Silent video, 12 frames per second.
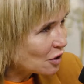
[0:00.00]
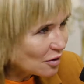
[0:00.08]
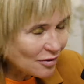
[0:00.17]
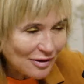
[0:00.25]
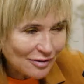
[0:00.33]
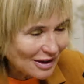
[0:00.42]

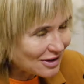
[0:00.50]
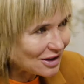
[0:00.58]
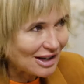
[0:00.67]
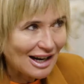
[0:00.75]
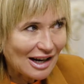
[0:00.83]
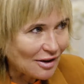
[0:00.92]
you've
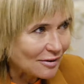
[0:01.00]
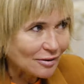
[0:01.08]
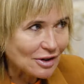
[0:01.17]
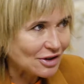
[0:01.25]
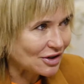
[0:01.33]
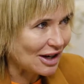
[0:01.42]
invested
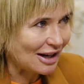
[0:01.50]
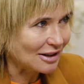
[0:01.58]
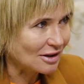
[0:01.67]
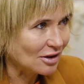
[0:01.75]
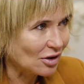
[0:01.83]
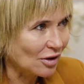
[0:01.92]
every
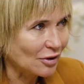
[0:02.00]
cent